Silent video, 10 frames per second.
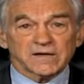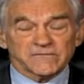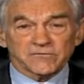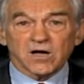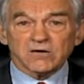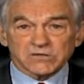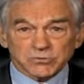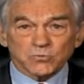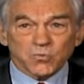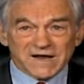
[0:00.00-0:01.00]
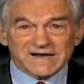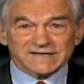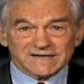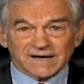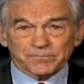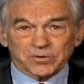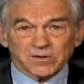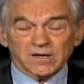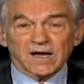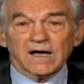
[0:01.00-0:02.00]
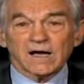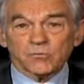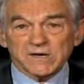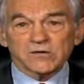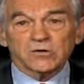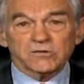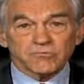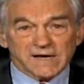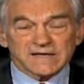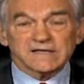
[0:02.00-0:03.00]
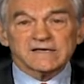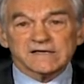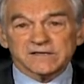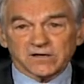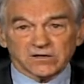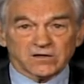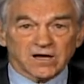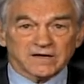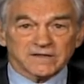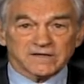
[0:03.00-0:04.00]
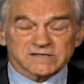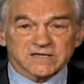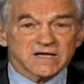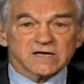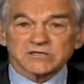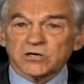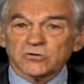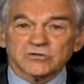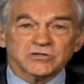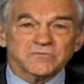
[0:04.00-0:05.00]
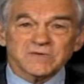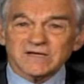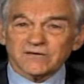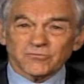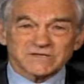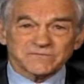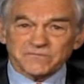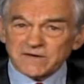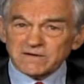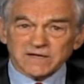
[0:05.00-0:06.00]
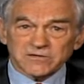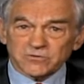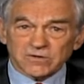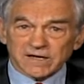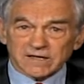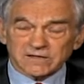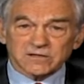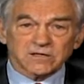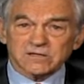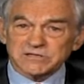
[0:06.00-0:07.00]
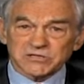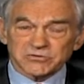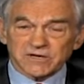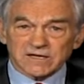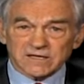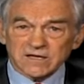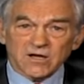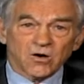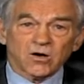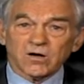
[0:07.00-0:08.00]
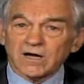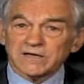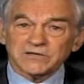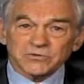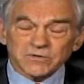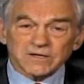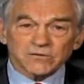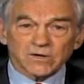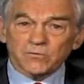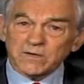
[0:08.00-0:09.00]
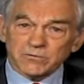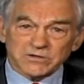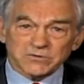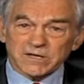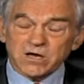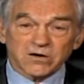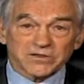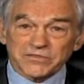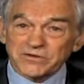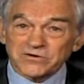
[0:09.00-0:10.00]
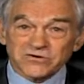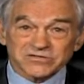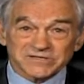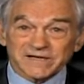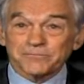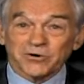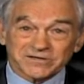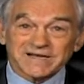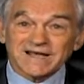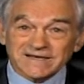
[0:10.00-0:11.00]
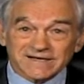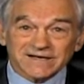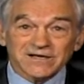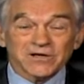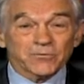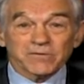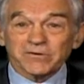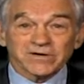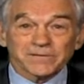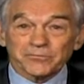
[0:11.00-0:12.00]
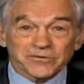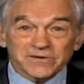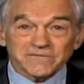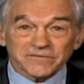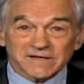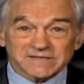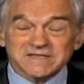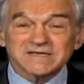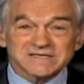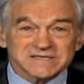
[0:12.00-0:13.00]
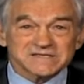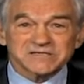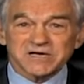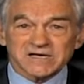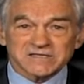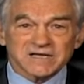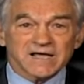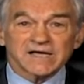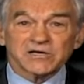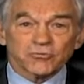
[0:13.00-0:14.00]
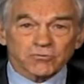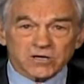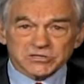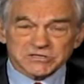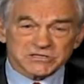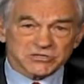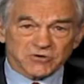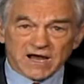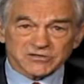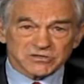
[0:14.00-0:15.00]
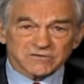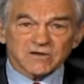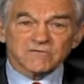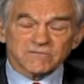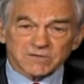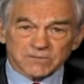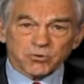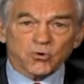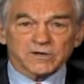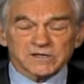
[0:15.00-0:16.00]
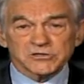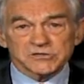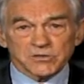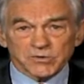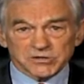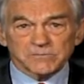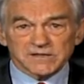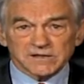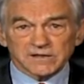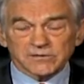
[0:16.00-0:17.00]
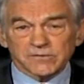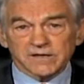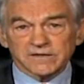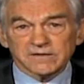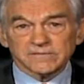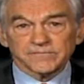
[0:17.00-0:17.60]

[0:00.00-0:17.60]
If Congress would wake up, we could rein in a lot of this. So to me, it was very annoying to concentrate on doing what we were doing on Thursday and pretending we were going to improve things. This is just a gross distraction from the important issues that we should be dealing with.